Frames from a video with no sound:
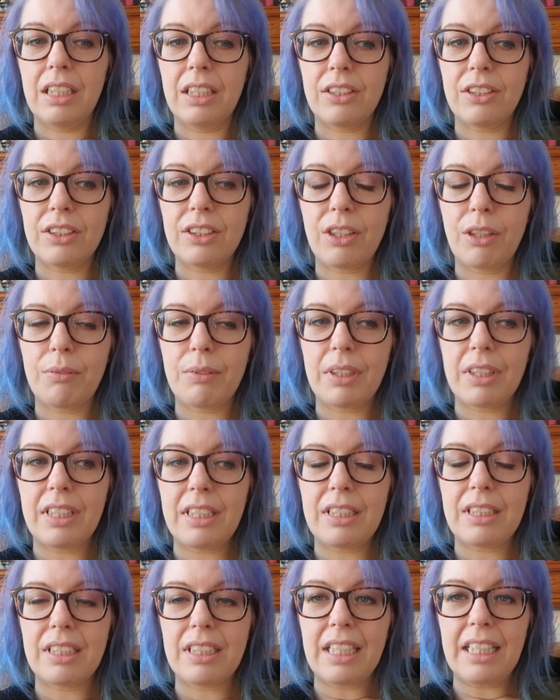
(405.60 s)
Just hope that
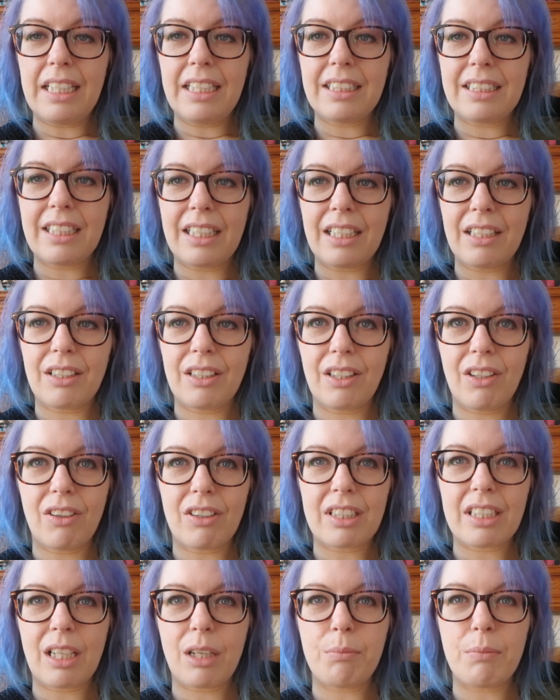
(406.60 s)
this easing
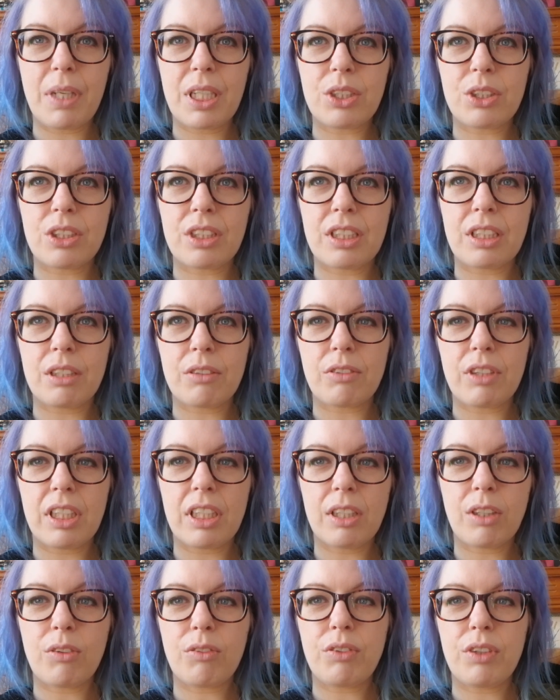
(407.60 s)
lockdown measures in a
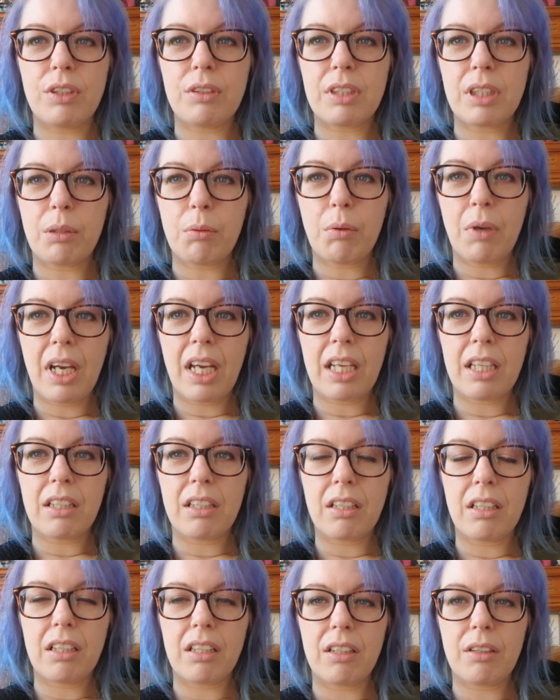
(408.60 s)
really confusing way
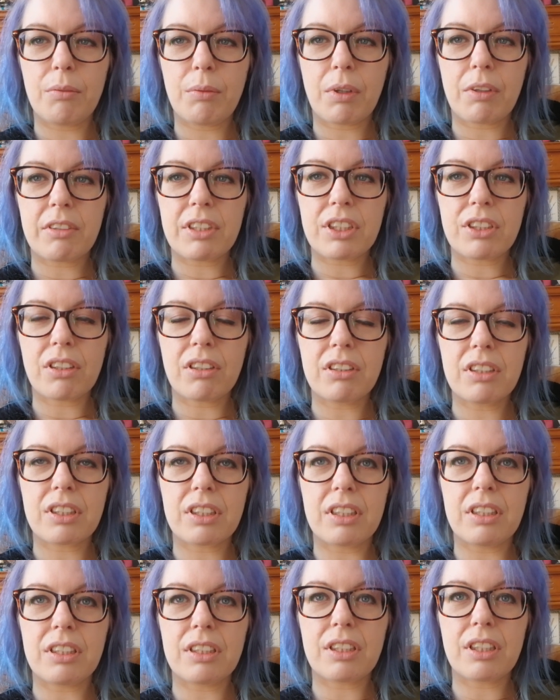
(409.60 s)
that Boris
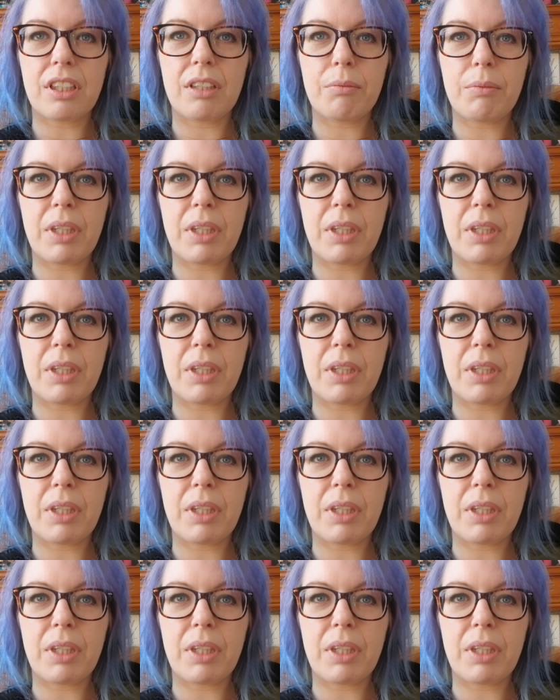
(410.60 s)
Johnson has